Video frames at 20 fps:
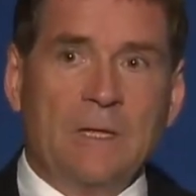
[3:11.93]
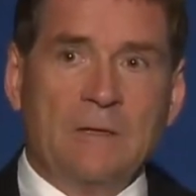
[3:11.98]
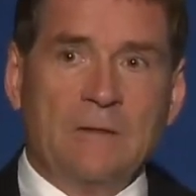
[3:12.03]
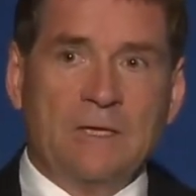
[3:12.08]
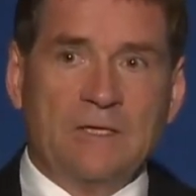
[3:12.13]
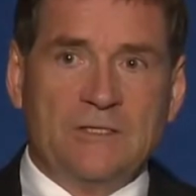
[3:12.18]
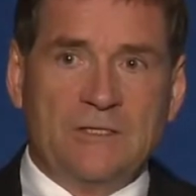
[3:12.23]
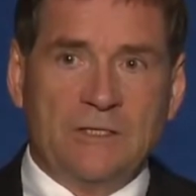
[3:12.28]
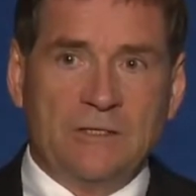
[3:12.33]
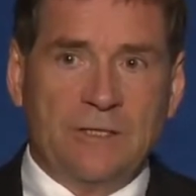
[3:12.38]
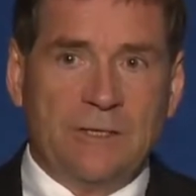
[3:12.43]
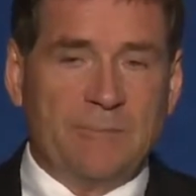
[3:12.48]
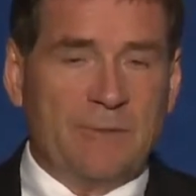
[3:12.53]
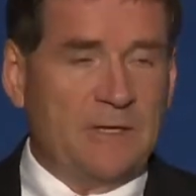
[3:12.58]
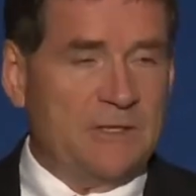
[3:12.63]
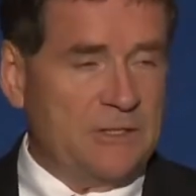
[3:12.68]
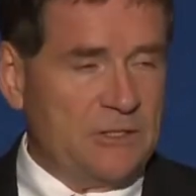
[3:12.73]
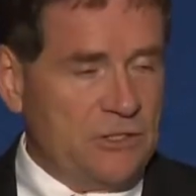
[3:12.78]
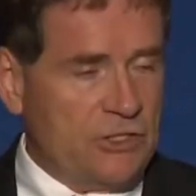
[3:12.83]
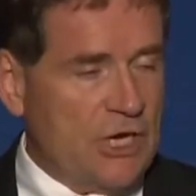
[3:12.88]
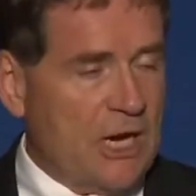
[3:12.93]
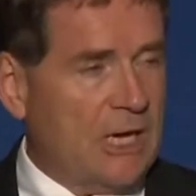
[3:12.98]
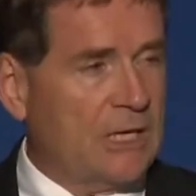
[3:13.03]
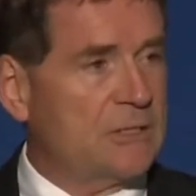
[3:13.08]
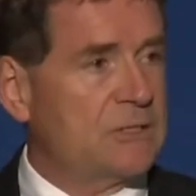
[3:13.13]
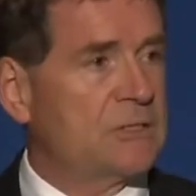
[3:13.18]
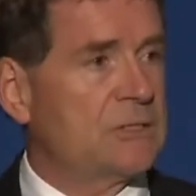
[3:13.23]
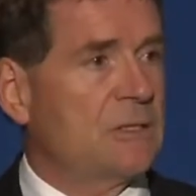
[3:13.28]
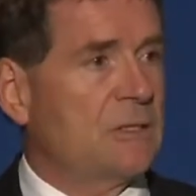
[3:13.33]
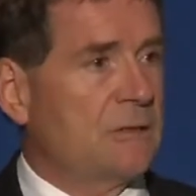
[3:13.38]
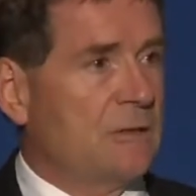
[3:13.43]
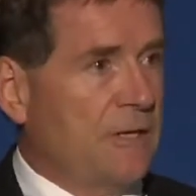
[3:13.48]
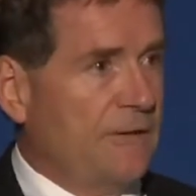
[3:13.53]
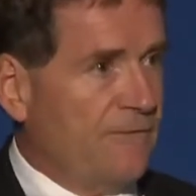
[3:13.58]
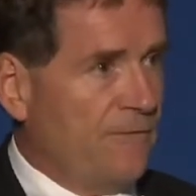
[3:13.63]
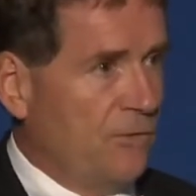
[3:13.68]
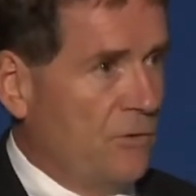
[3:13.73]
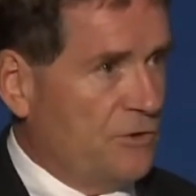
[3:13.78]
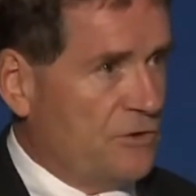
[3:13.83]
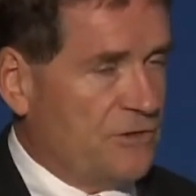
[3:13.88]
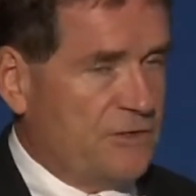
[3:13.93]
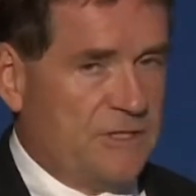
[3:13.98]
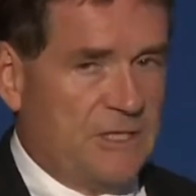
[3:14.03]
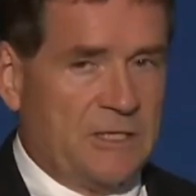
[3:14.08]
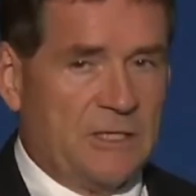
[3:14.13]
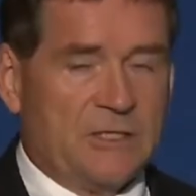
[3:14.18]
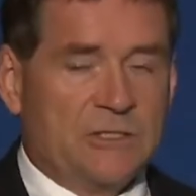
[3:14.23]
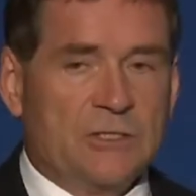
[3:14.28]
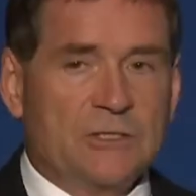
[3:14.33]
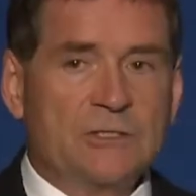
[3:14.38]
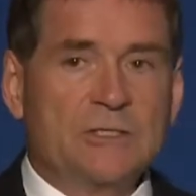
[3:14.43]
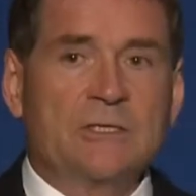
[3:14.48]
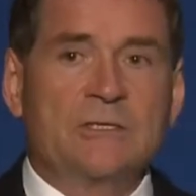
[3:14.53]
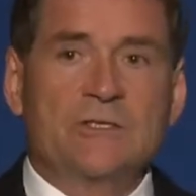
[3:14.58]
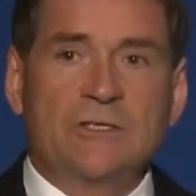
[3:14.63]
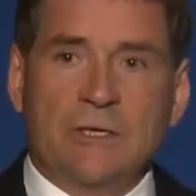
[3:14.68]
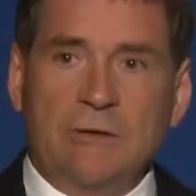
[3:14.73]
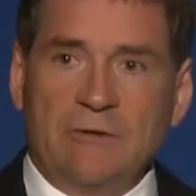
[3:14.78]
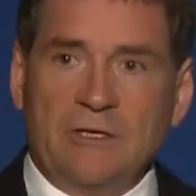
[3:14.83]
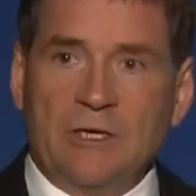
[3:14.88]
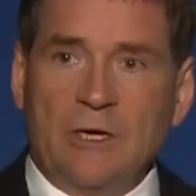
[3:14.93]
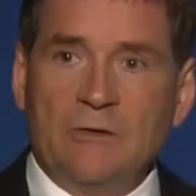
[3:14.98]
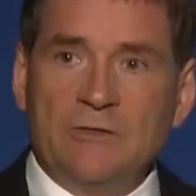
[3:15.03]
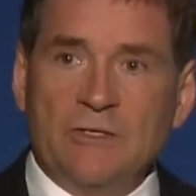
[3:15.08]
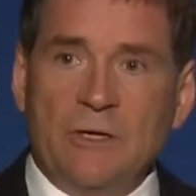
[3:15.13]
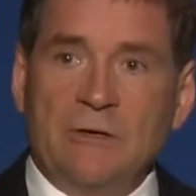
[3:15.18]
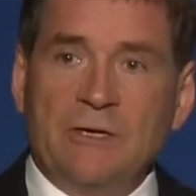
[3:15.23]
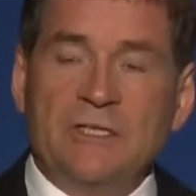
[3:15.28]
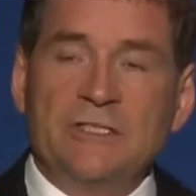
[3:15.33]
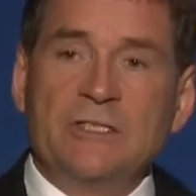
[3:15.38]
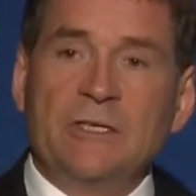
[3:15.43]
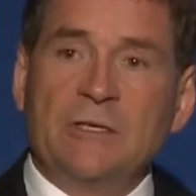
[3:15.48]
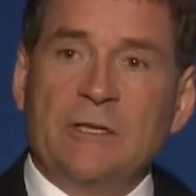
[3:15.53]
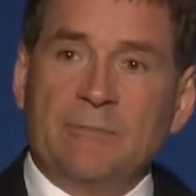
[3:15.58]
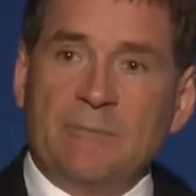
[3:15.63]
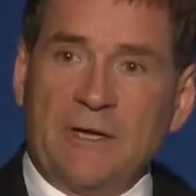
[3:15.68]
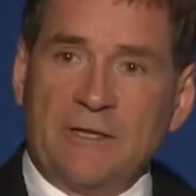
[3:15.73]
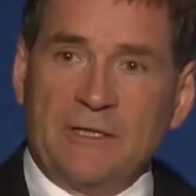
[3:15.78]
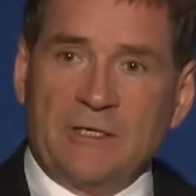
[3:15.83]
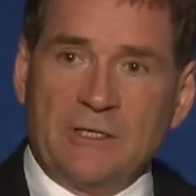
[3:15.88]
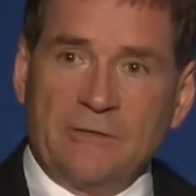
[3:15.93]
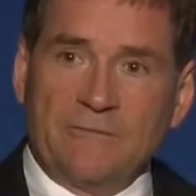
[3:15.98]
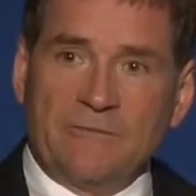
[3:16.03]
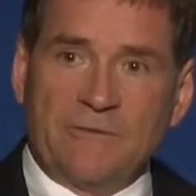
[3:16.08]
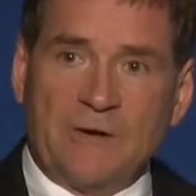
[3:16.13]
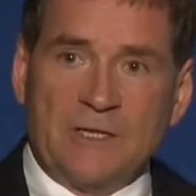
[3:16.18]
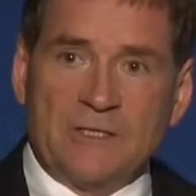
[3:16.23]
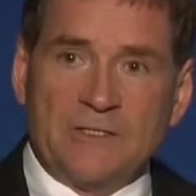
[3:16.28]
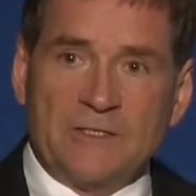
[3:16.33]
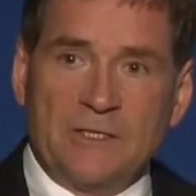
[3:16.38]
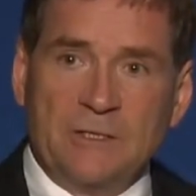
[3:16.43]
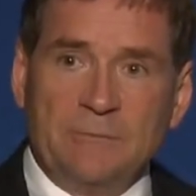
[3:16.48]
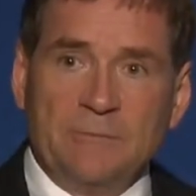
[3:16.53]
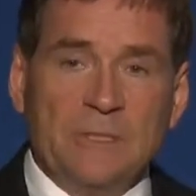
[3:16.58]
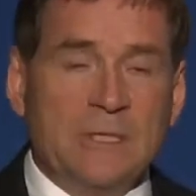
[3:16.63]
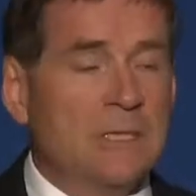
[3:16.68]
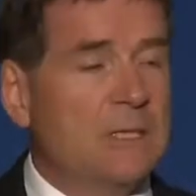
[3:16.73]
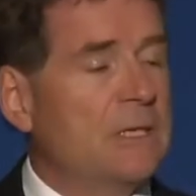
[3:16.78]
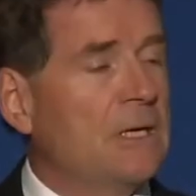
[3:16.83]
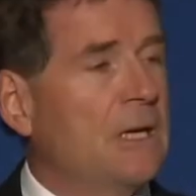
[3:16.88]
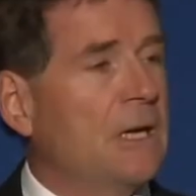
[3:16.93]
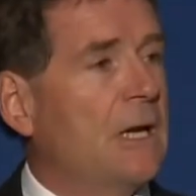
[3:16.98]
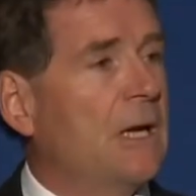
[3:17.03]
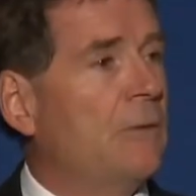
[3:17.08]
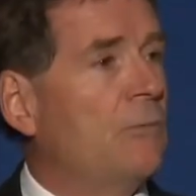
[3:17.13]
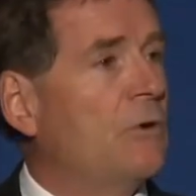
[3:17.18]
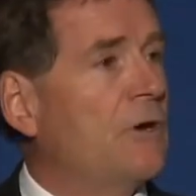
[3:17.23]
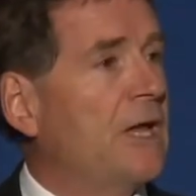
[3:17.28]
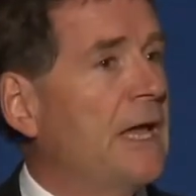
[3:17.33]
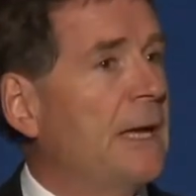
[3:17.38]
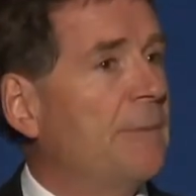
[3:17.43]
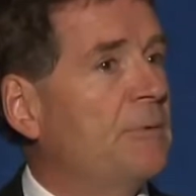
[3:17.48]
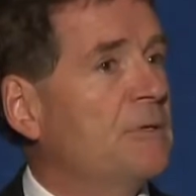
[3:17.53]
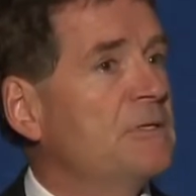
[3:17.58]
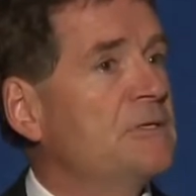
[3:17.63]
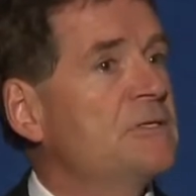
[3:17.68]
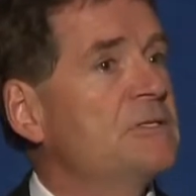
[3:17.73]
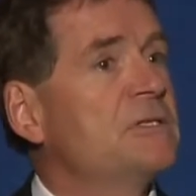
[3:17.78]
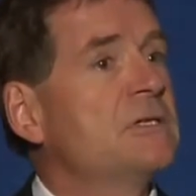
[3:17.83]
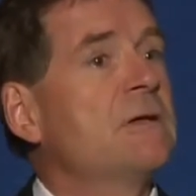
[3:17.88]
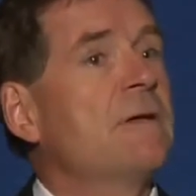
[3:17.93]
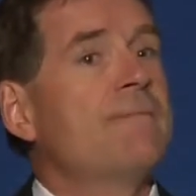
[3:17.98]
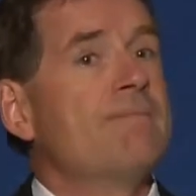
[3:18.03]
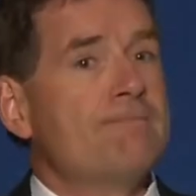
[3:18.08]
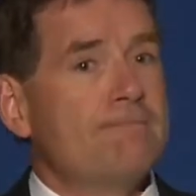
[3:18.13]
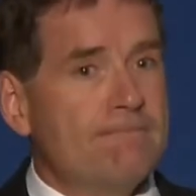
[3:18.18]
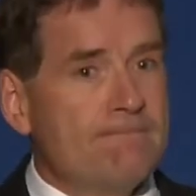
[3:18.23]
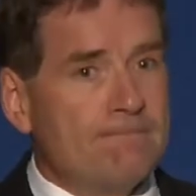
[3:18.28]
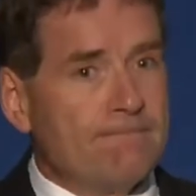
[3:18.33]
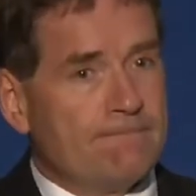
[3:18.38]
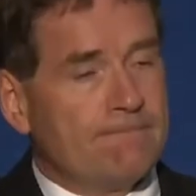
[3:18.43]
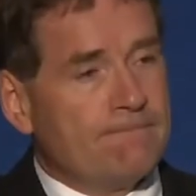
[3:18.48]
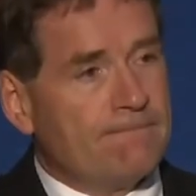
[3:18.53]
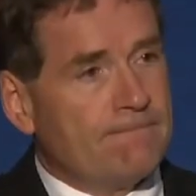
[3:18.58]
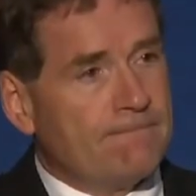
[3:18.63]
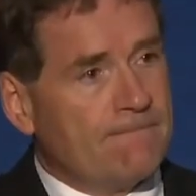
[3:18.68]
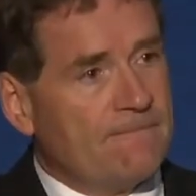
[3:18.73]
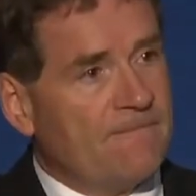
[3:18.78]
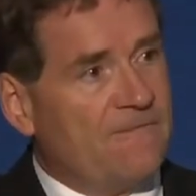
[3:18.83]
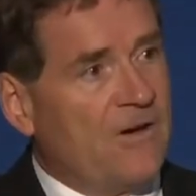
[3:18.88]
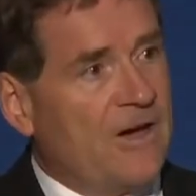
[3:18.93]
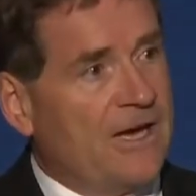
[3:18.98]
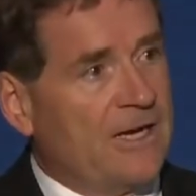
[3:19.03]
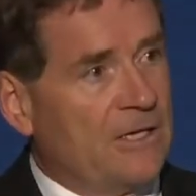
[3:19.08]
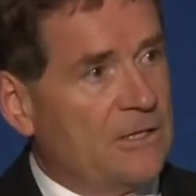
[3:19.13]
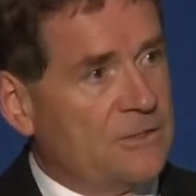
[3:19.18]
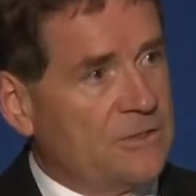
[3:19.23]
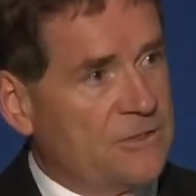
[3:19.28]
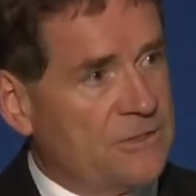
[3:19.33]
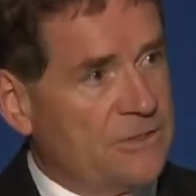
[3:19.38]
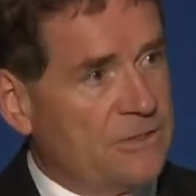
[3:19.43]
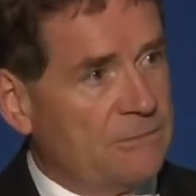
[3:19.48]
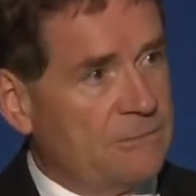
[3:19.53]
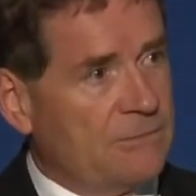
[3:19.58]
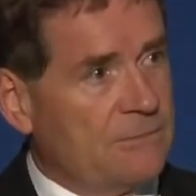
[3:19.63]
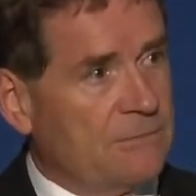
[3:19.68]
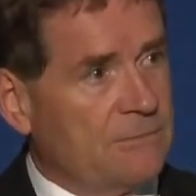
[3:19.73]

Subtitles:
They steal their mother's checks. They forge signatures. And so it goes on until the mother confronts them. And what happens? Violence.